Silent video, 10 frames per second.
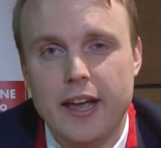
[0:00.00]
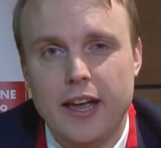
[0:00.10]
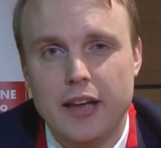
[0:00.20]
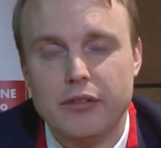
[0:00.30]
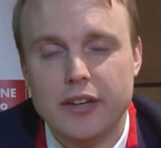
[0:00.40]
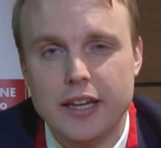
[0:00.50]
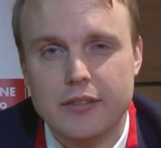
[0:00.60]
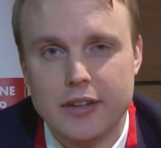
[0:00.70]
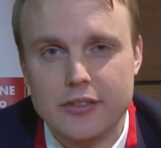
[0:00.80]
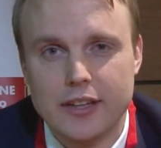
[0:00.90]
every
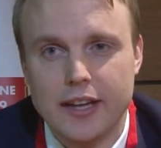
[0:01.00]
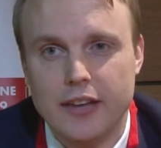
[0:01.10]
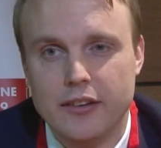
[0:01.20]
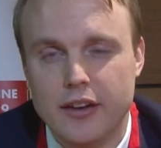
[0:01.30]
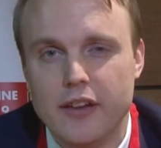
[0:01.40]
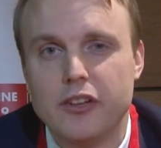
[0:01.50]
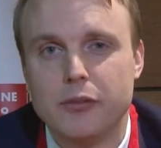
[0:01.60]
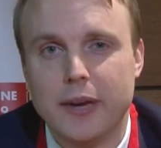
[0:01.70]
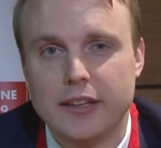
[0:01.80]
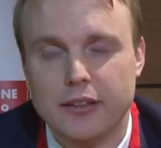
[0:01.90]
investigator,
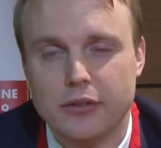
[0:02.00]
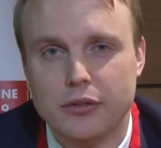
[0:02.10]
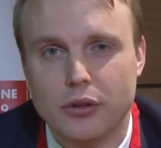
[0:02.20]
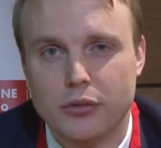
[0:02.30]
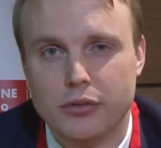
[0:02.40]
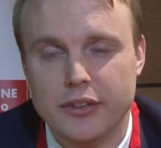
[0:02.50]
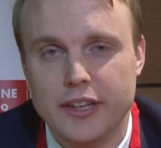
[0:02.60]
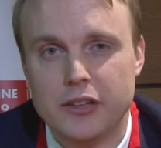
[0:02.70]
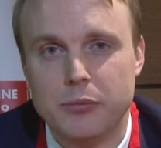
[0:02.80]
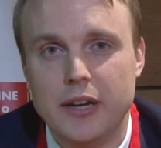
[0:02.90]
irrespective of the
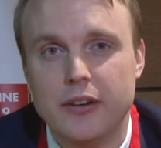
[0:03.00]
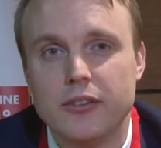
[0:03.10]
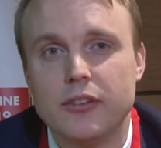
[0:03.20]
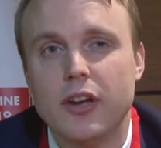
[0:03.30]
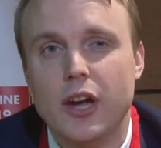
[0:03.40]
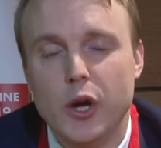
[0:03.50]
experience,